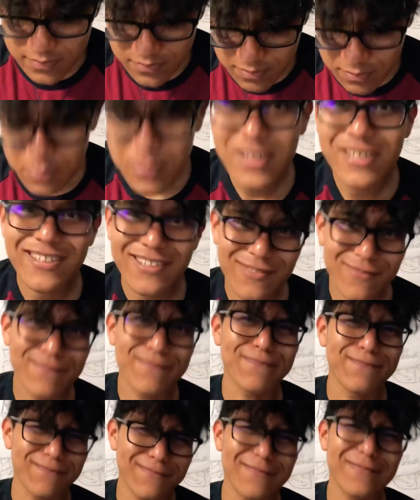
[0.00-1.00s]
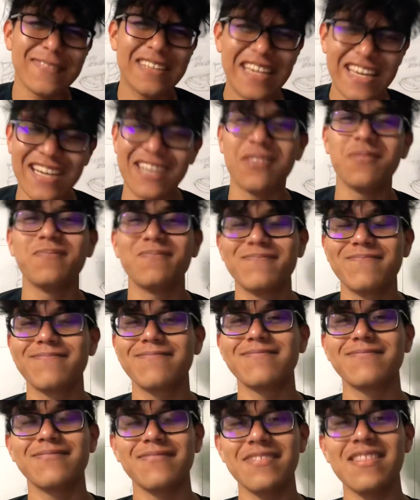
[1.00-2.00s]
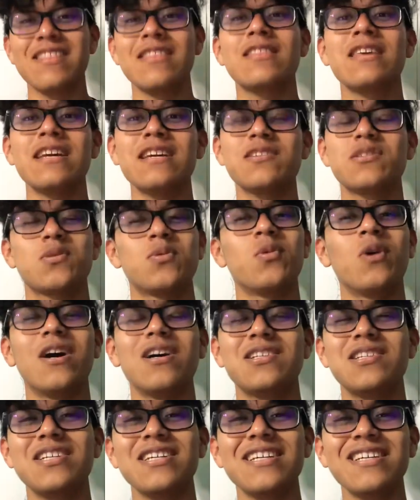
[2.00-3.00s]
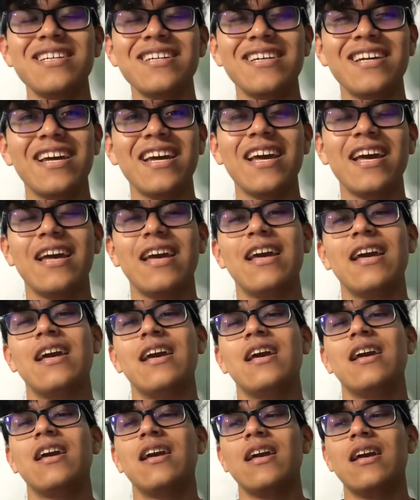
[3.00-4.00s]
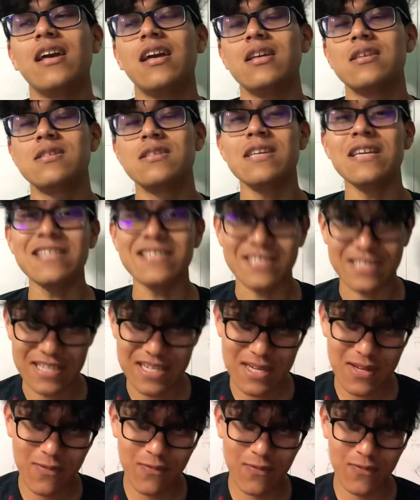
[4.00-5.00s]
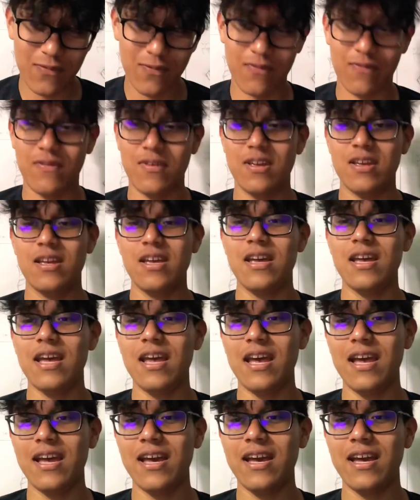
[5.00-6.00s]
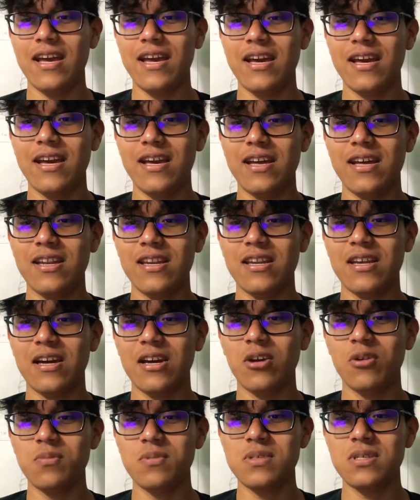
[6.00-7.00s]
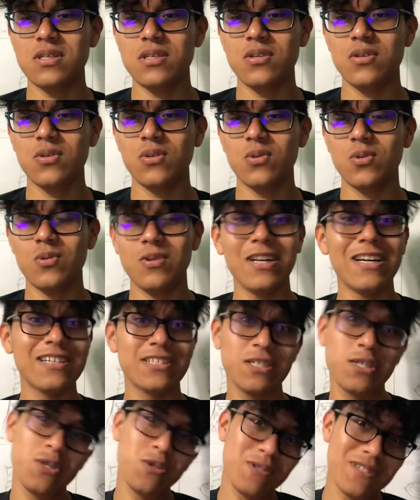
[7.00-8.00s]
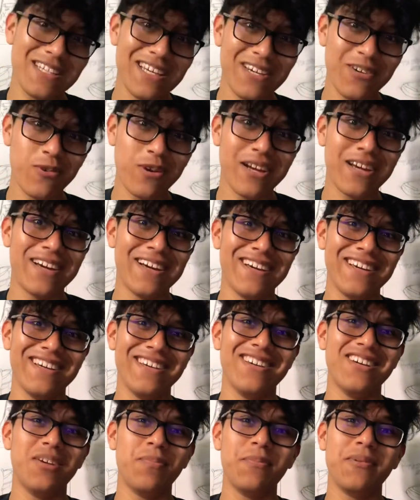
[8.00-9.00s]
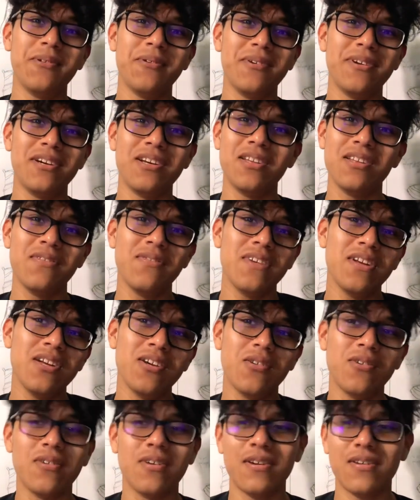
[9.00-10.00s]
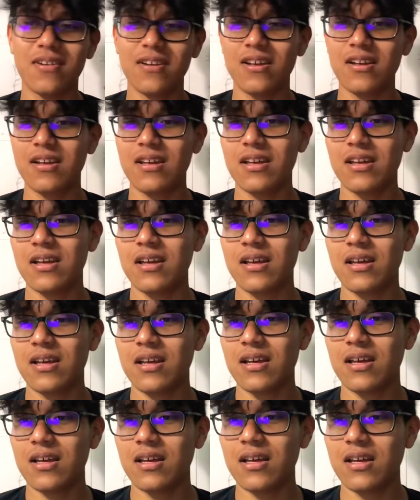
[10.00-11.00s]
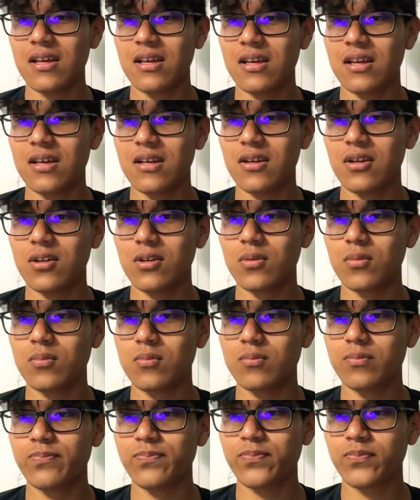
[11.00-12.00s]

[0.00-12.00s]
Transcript: but yeah, thanks for watching. Stay safe, and I hope to see you next Tuesday when I upload another video. Um,